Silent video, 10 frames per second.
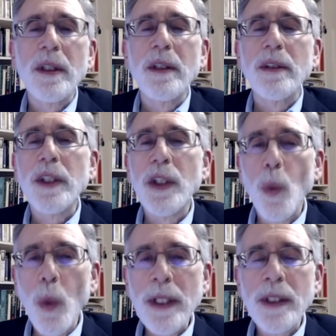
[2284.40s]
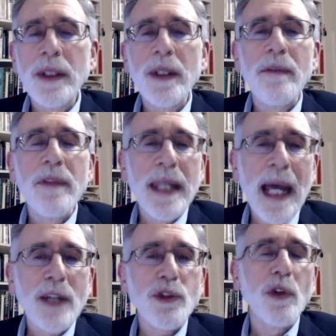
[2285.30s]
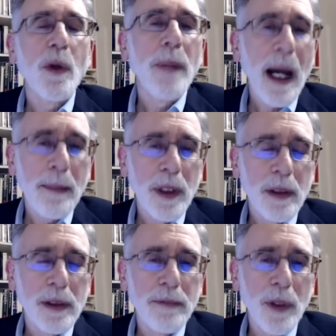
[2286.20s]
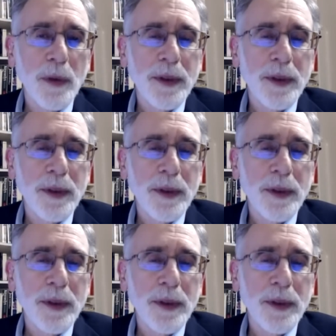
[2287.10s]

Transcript: to the winner of the national popular vote.